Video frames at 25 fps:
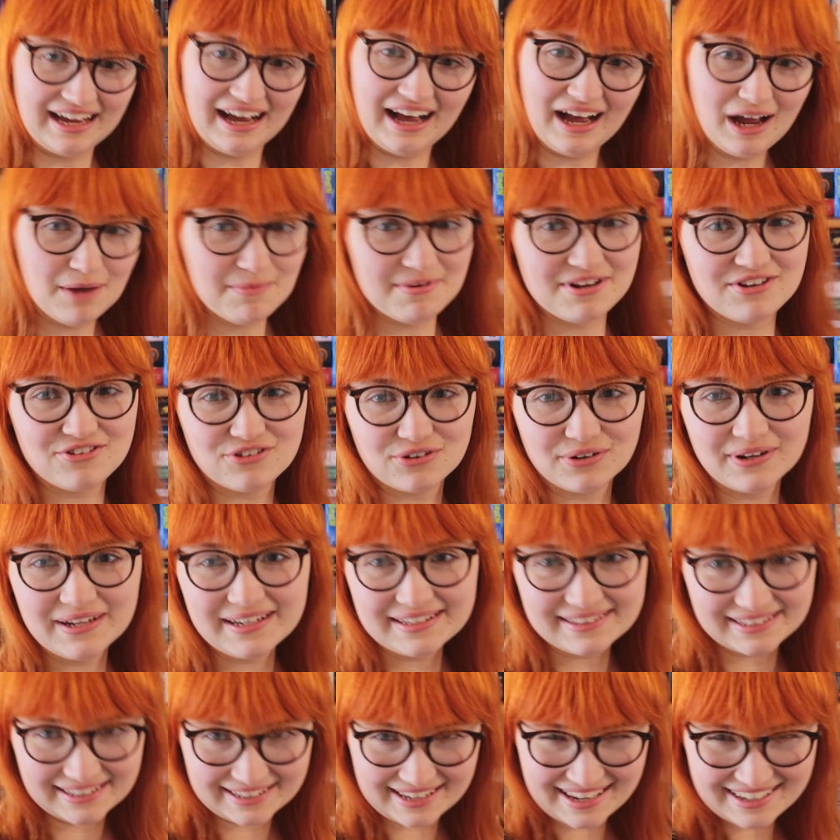I'm
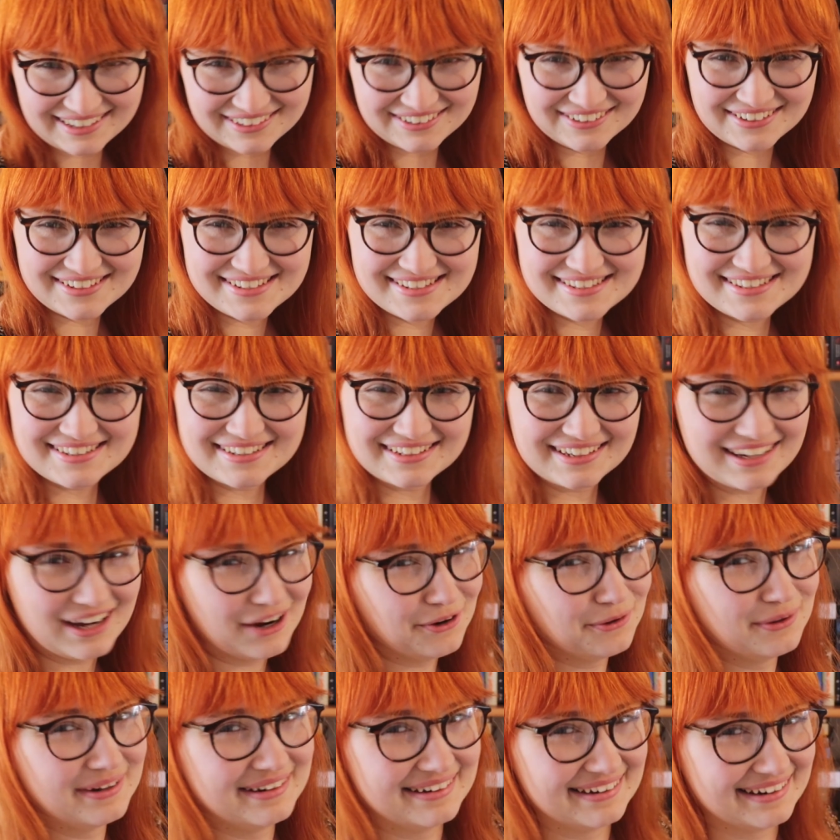enjoying the chaos
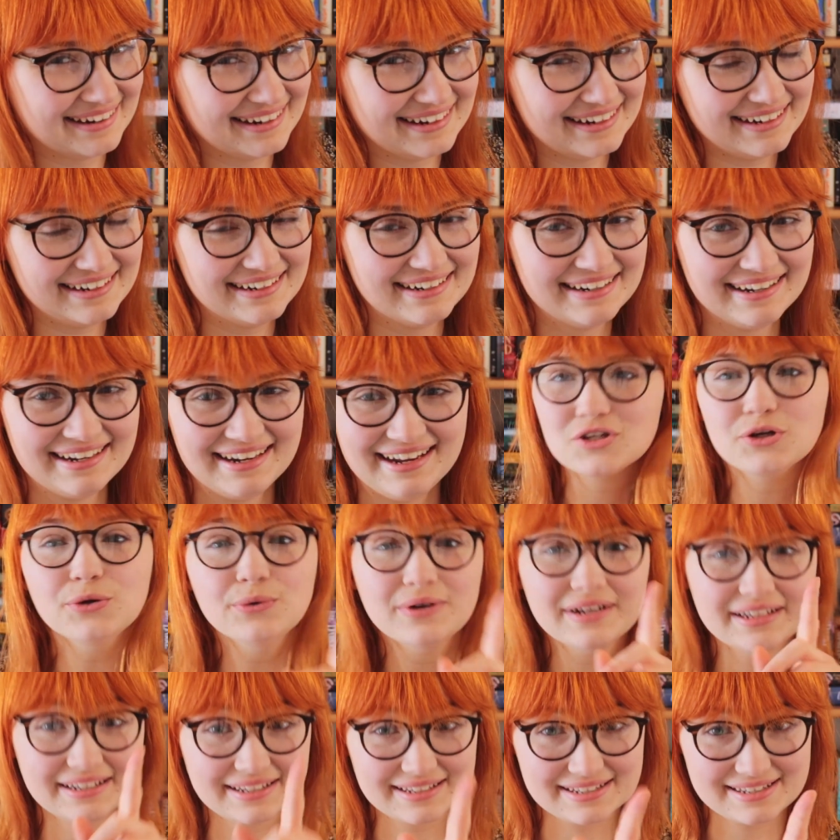currently
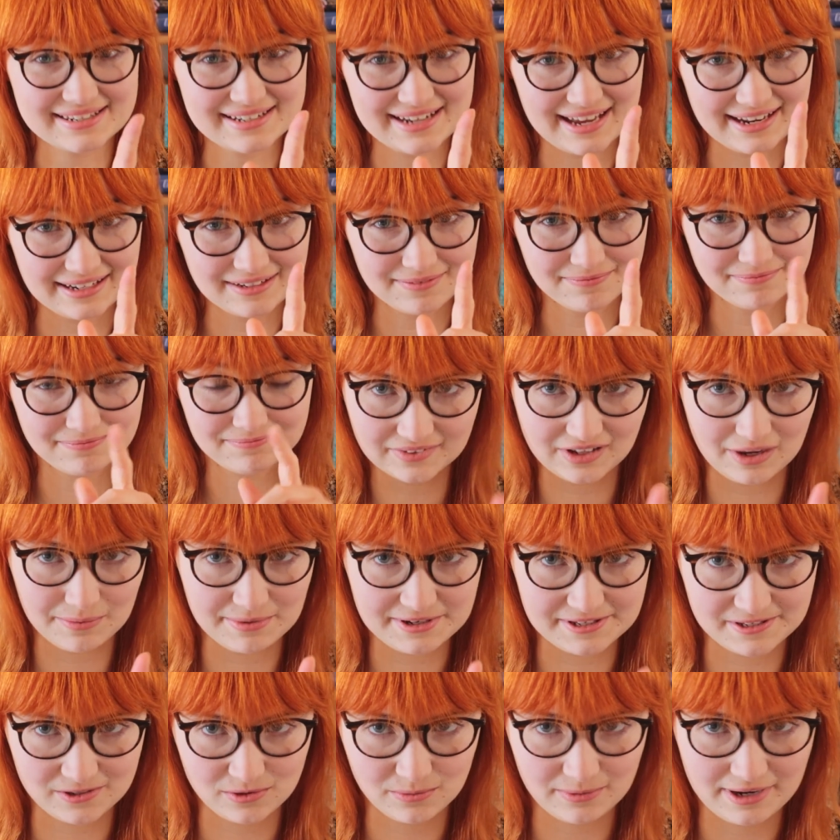to an extent. Let
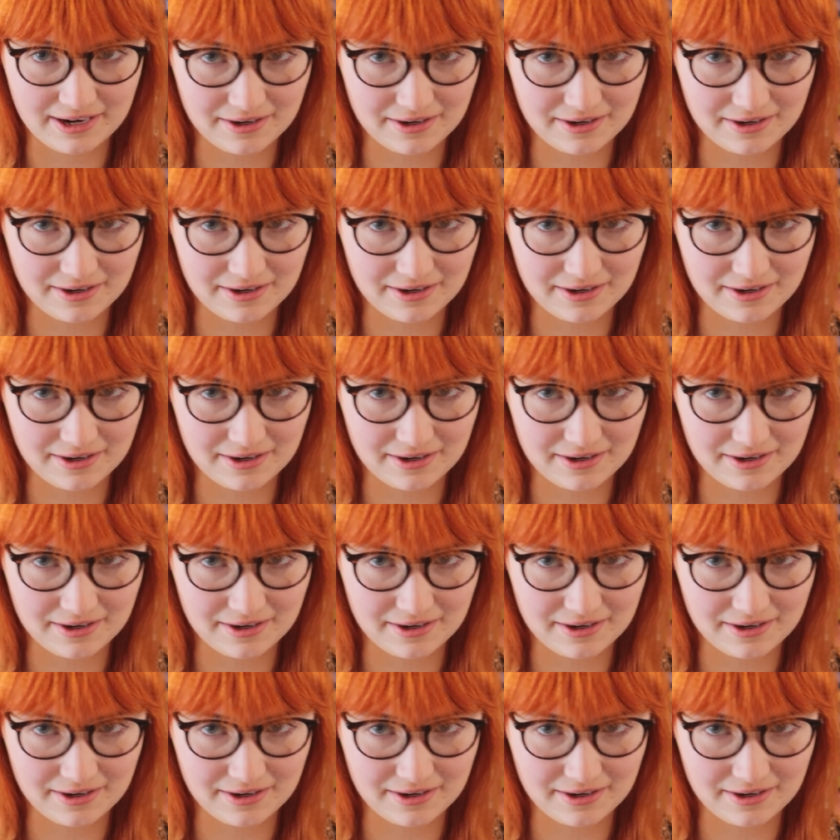me zoom